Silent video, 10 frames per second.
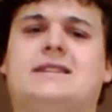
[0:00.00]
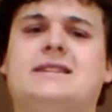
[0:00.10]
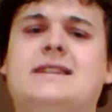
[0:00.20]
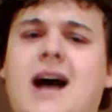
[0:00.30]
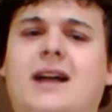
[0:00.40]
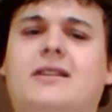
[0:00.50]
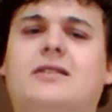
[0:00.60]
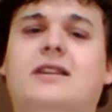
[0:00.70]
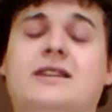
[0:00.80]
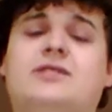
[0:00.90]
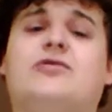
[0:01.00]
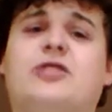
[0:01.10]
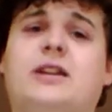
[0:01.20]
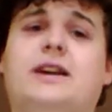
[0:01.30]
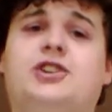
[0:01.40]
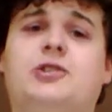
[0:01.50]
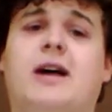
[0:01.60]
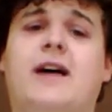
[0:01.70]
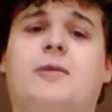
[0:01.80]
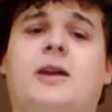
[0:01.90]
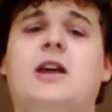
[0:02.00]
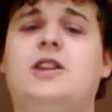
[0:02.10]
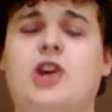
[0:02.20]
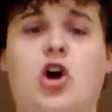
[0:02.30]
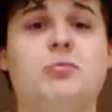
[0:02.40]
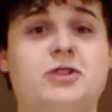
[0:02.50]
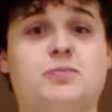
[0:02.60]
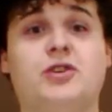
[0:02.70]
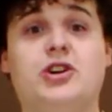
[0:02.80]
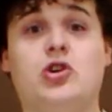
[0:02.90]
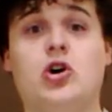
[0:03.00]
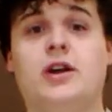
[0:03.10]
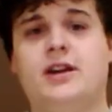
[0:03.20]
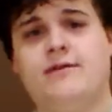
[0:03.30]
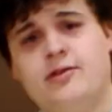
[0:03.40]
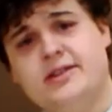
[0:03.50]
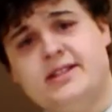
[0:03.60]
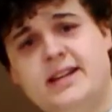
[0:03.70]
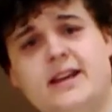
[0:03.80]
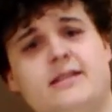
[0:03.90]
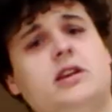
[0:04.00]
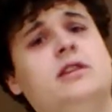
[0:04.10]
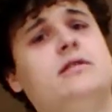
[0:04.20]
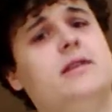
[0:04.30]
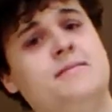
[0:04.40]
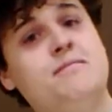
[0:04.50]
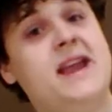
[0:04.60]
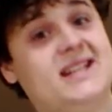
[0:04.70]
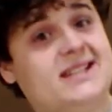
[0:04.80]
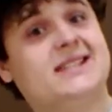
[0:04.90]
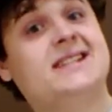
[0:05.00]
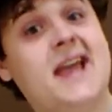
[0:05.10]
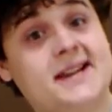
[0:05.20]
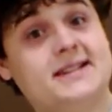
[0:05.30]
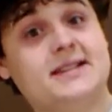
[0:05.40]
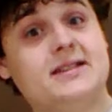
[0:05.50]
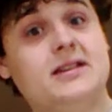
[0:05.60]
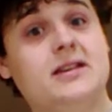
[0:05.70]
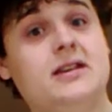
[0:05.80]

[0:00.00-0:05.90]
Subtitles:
not, and this is the real issue I have with the argument's pretty good, and if you can see it, it makes sense,